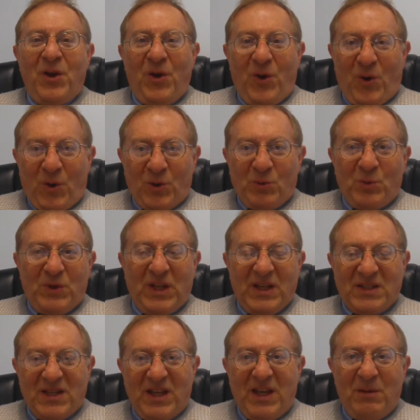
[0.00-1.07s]
or they
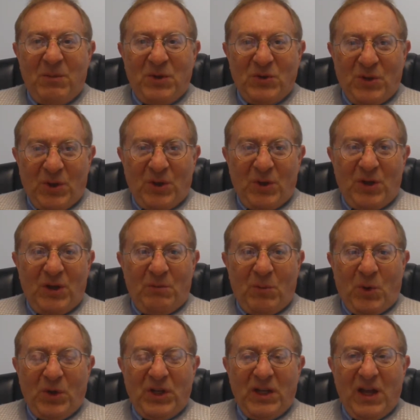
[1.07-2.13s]
see him in the early
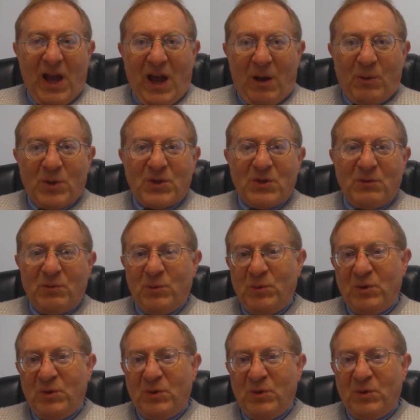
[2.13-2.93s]
morning hours,